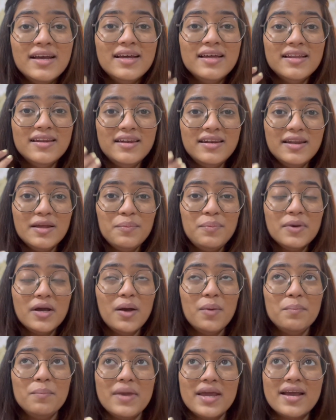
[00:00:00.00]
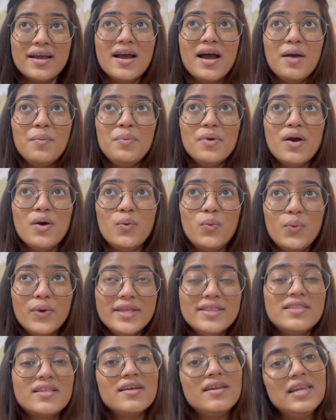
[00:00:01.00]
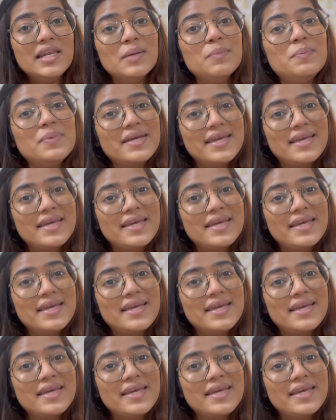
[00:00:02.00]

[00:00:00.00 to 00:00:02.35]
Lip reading: Lip makeup with lip